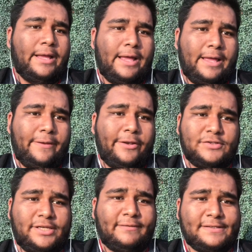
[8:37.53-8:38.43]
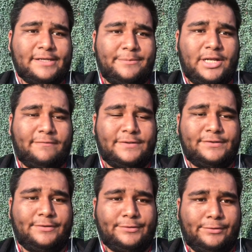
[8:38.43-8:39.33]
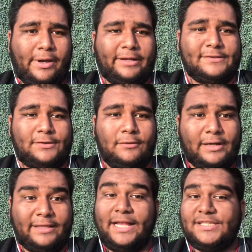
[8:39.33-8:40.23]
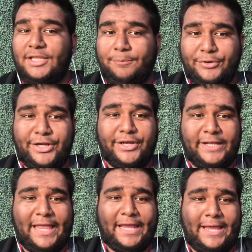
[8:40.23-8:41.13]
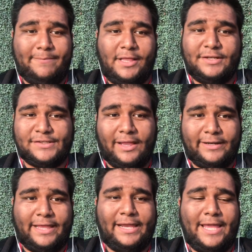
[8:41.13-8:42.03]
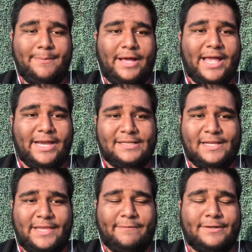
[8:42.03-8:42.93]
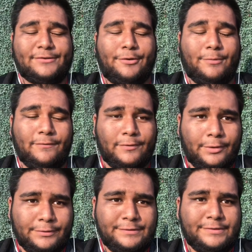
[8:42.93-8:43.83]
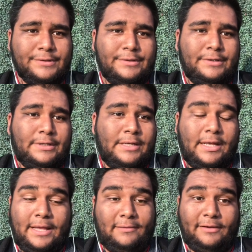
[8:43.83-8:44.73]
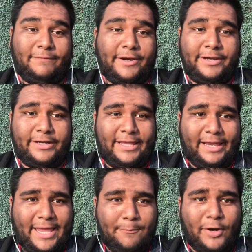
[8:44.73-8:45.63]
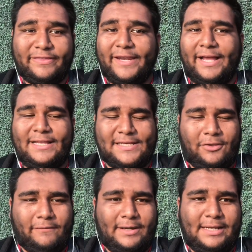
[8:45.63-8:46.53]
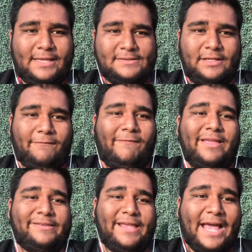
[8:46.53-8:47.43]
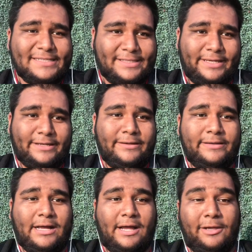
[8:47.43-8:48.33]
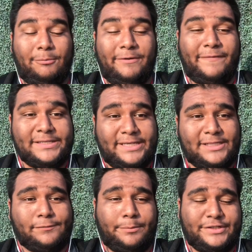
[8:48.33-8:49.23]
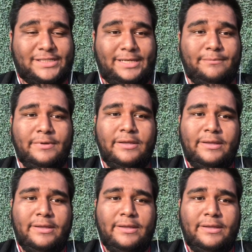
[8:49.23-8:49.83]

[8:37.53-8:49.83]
Chivas is coming off a 2-2 draw against Toluca, and they actually look pretty good in that game. They look solid in that game. Angel Saldivar scored both goals. Looked very good in that game. Walter Sandoval has looked fantastic. He'll be facing his former team.